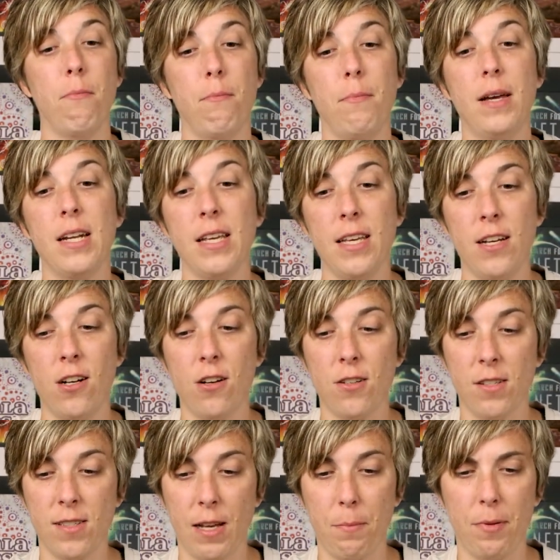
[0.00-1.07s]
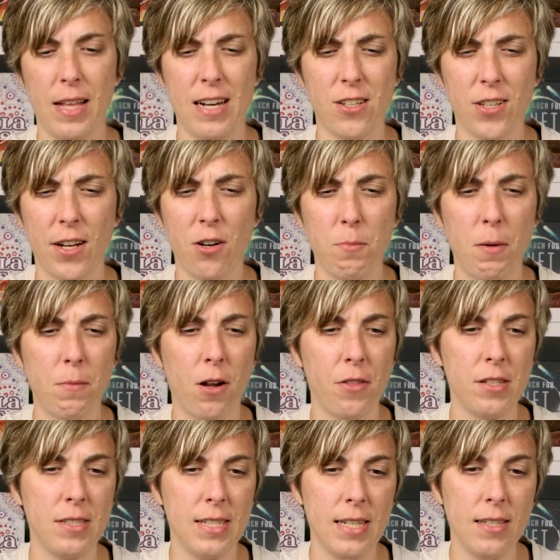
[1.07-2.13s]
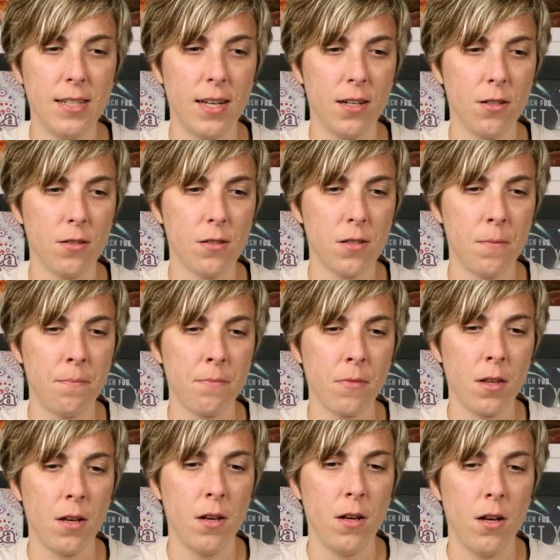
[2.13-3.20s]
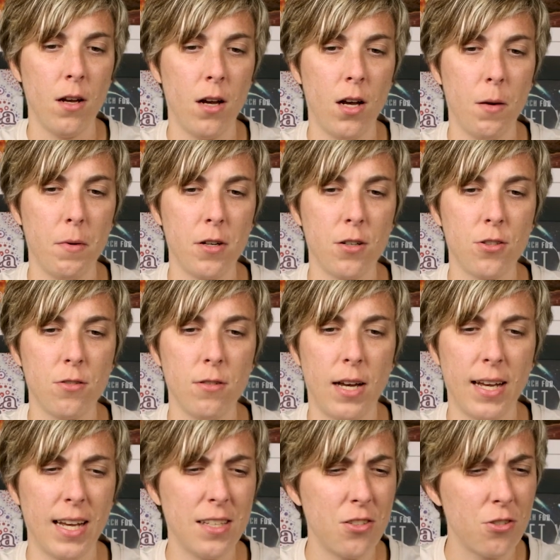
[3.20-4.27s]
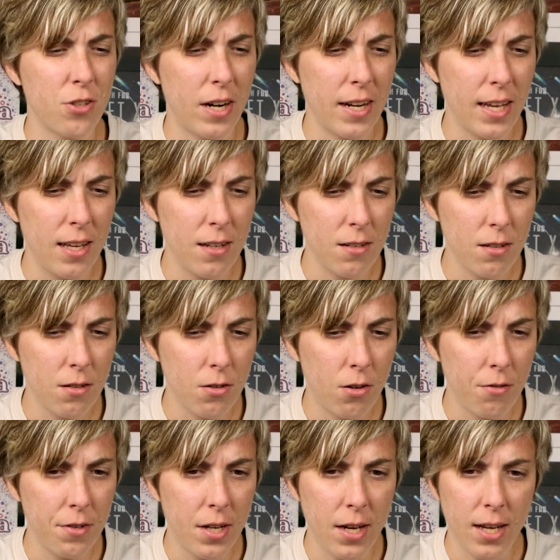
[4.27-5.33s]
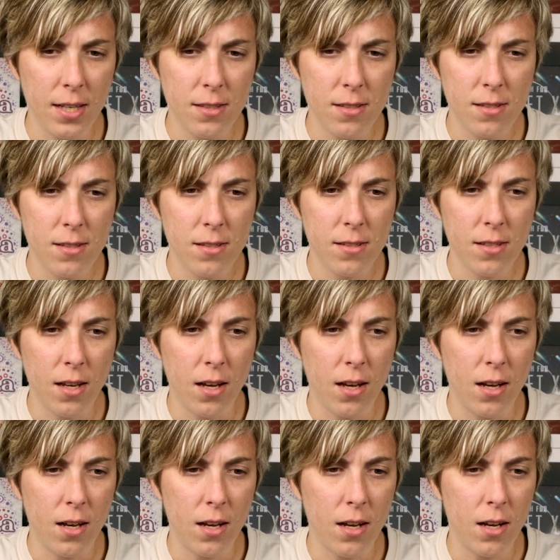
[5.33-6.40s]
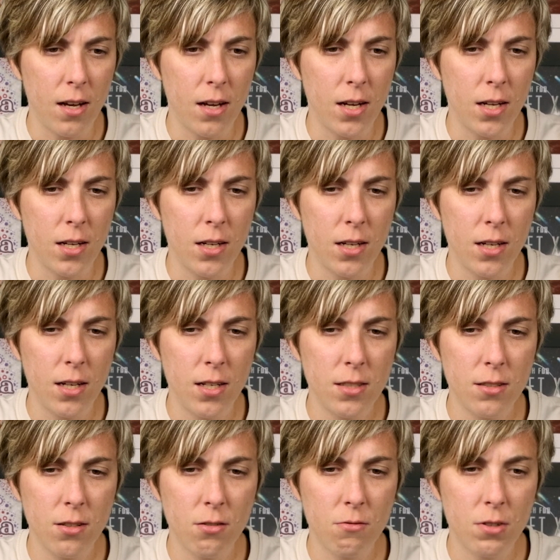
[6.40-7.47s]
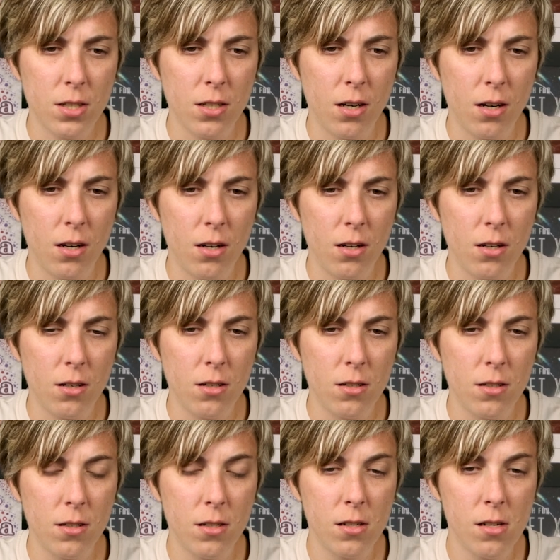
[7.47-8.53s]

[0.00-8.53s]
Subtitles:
many years since I played it, so I don't remember all the details. But I guess you're trying to get gold nuggets. I don't recall.